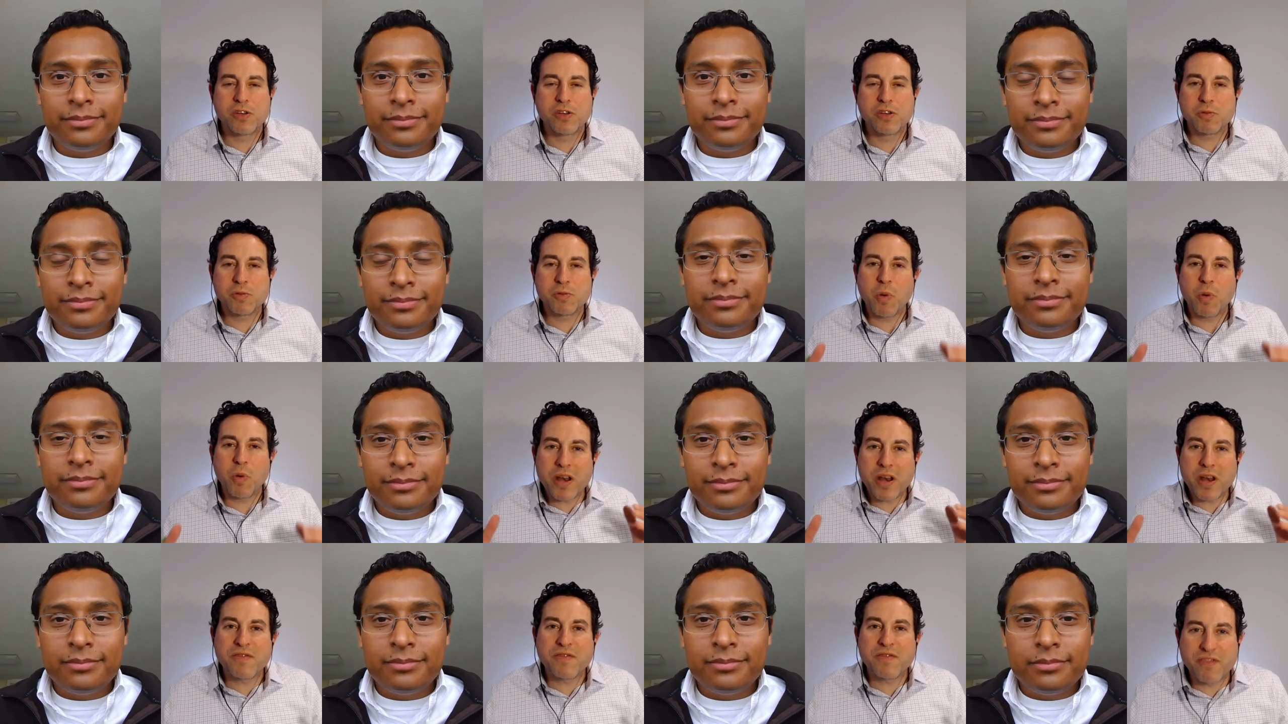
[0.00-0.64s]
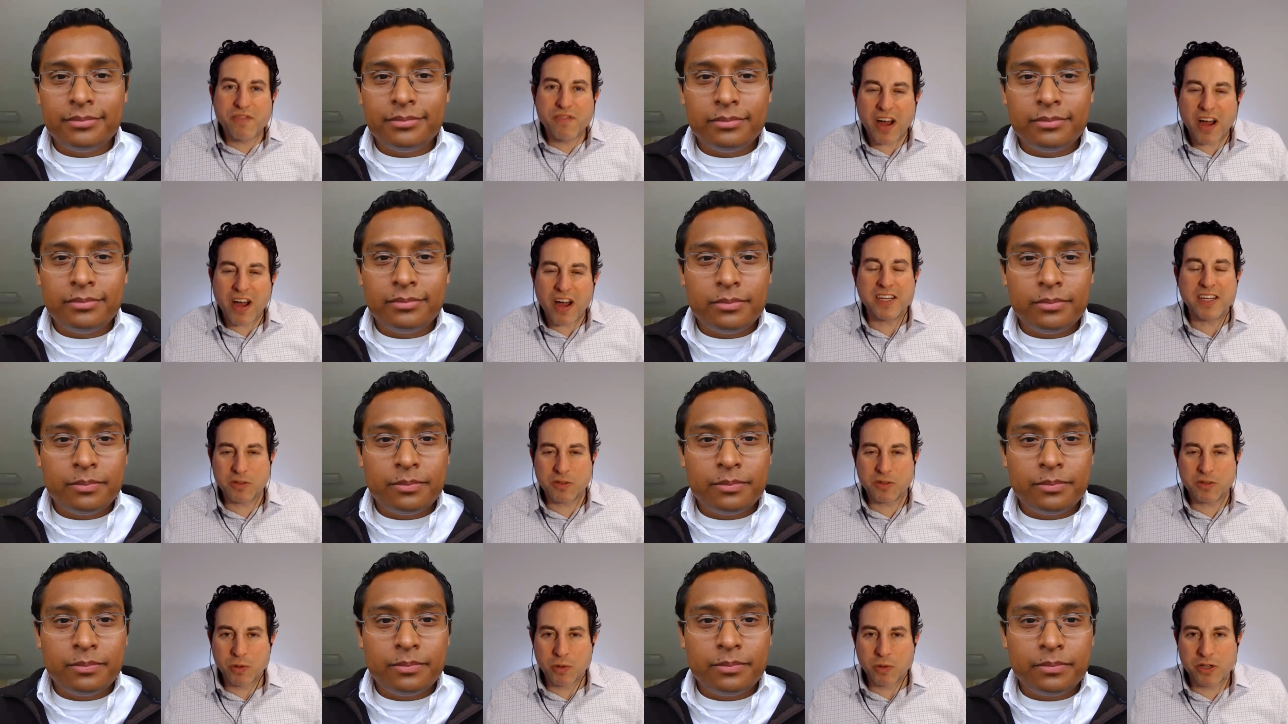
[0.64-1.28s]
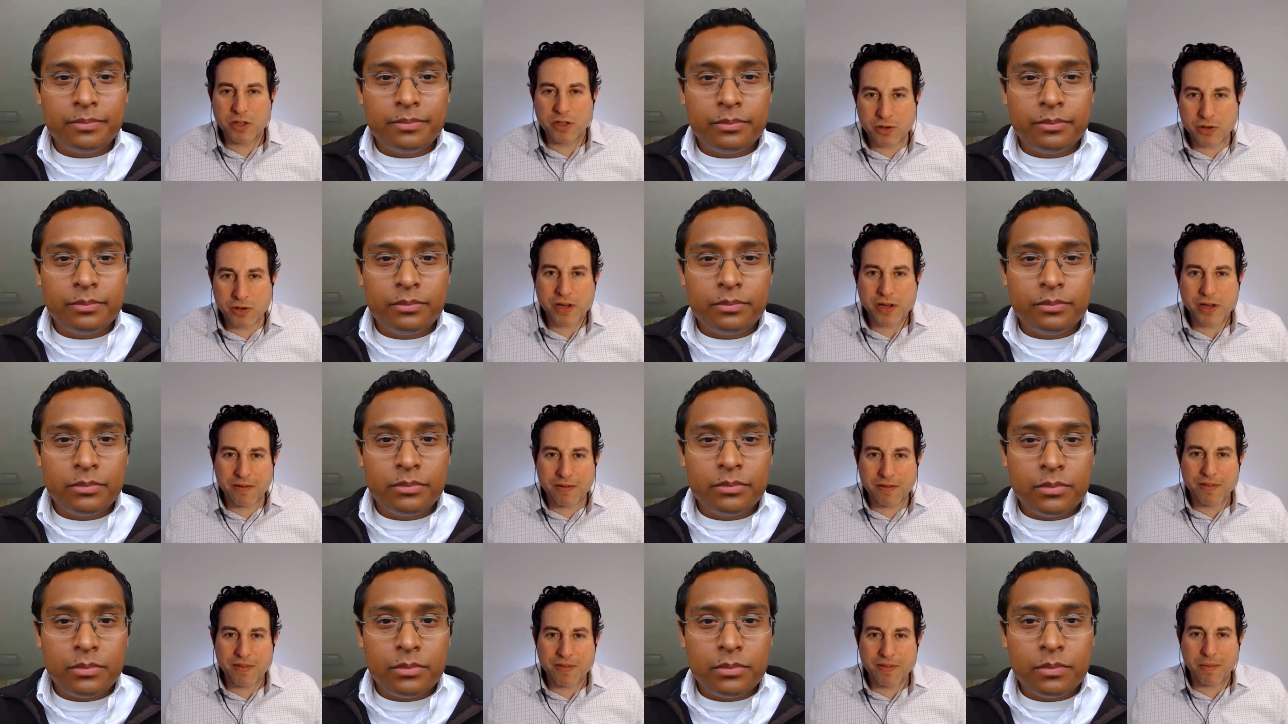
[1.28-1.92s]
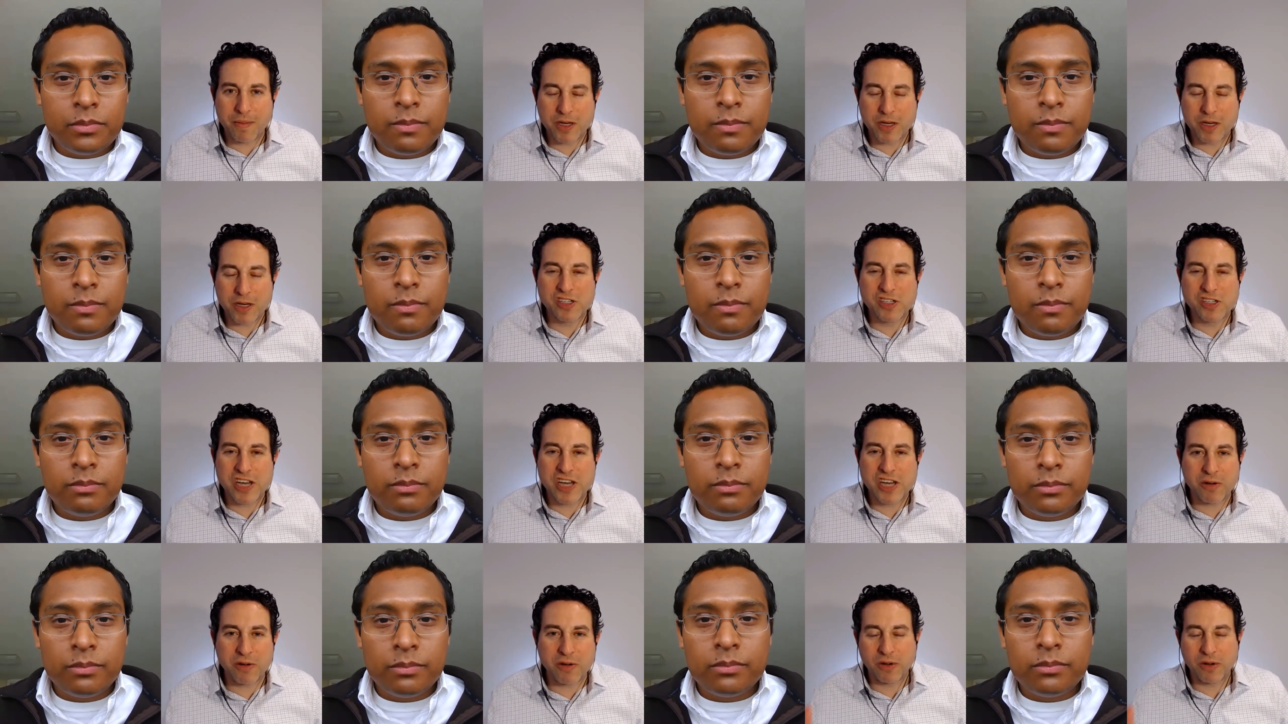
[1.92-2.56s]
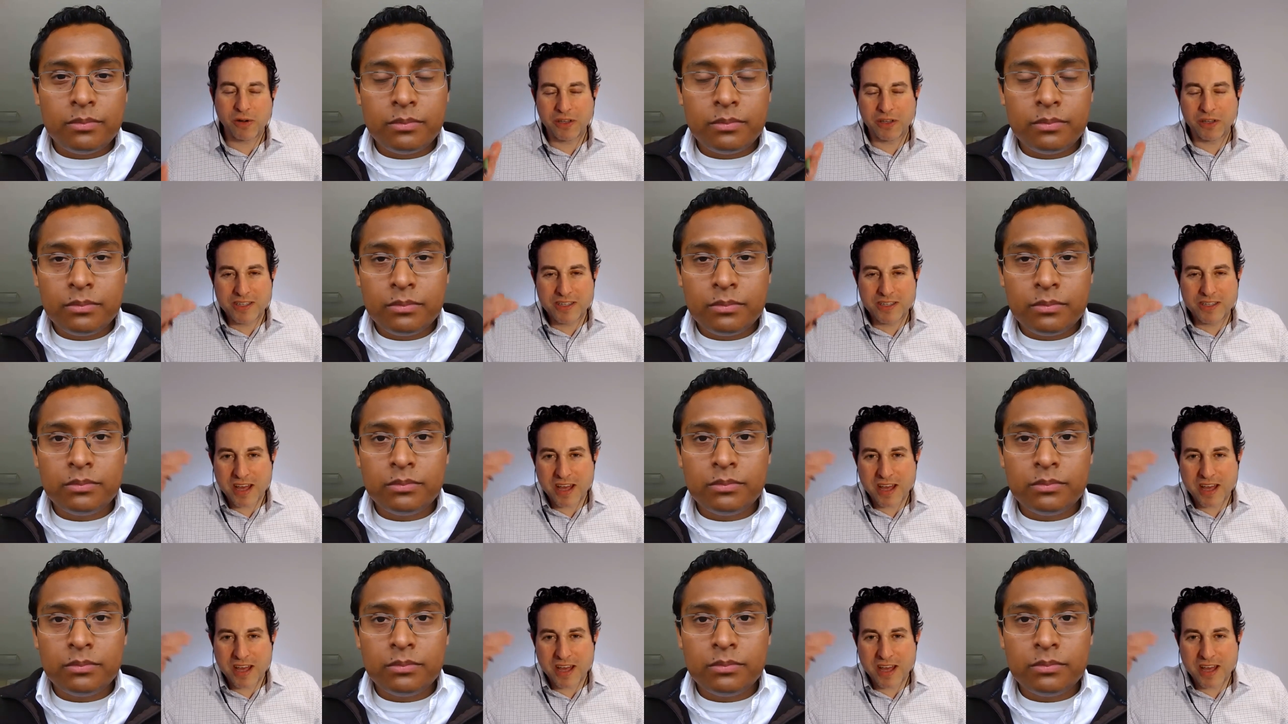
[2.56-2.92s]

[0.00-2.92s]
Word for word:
Speaker 1: just what advice would you give them in general